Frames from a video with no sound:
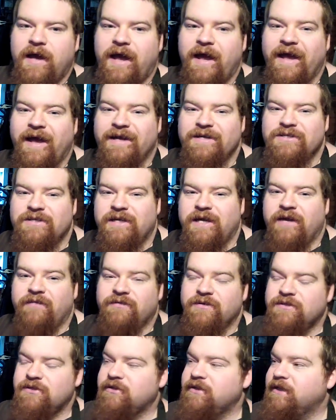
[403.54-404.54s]
I actually have
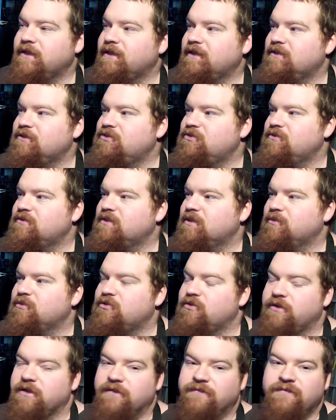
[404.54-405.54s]
to turn it into some
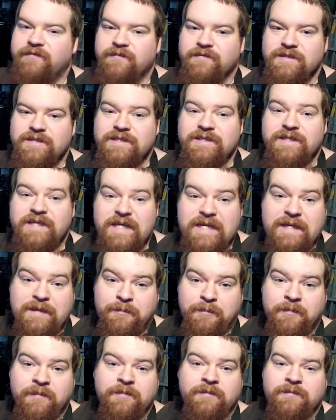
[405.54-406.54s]
sort of
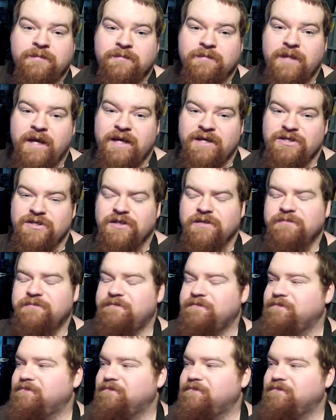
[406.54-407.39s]
steam engine.